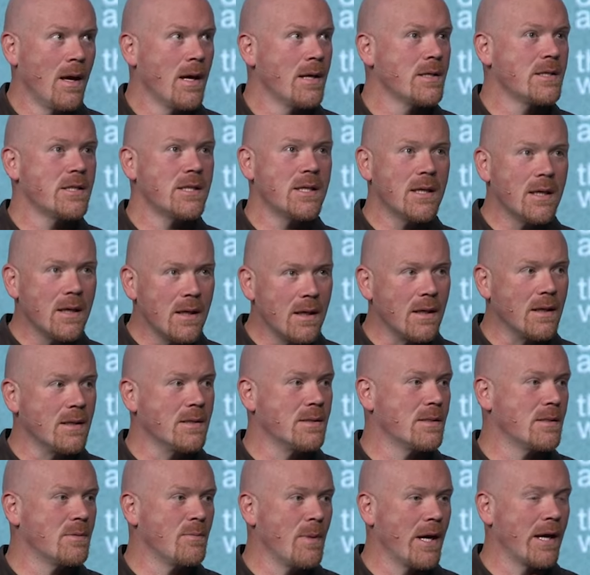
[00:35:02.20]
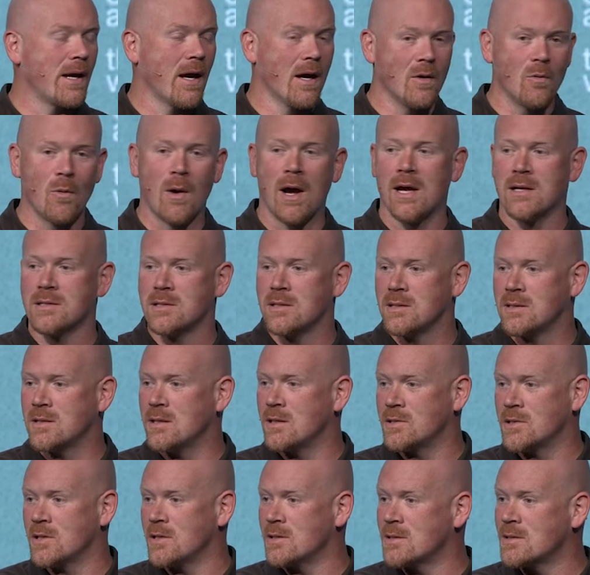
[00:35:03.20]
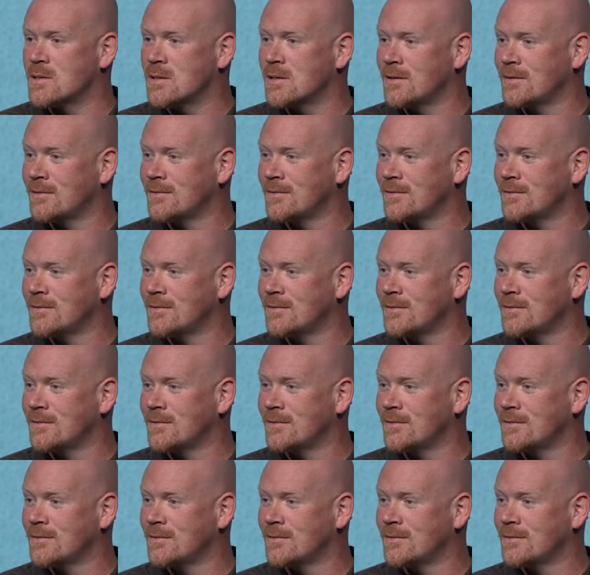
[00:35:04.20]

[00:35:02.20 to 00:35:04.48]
geez, you make unwise decisions.